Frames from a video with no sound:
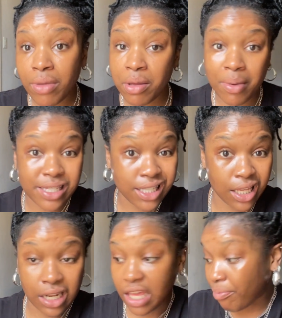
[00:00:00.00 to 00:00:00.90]
Maybe
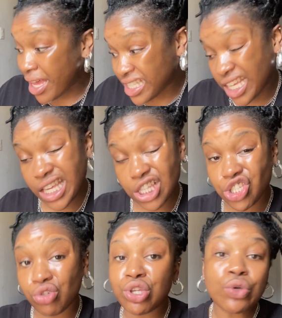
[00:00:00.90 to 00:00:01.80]
if my skin
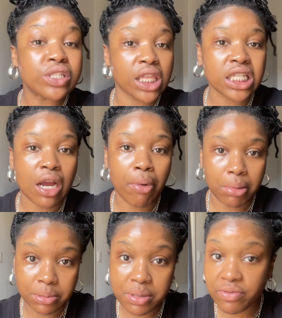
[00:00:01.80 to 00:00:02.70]
gets too used to this, I'll
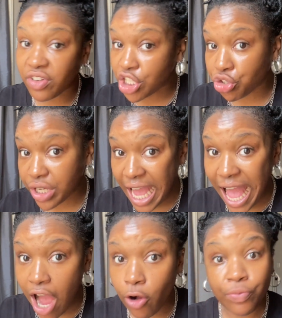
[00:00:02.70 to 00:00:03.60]
probably be venturing
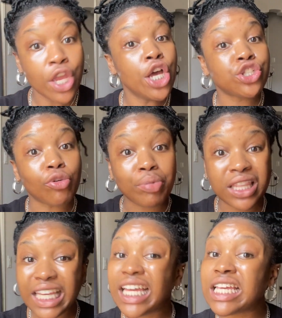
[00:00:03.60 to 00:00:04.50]
out. So
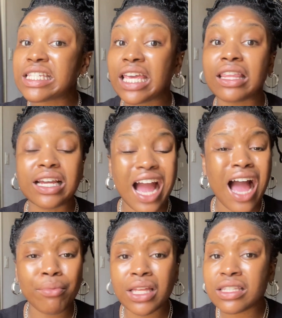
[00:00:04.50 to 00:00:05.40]
please, in the
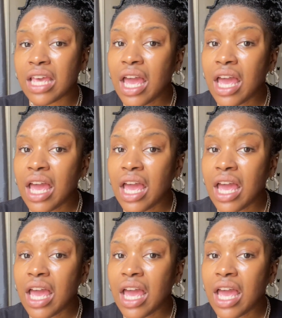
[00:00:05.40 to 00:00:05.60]
comments,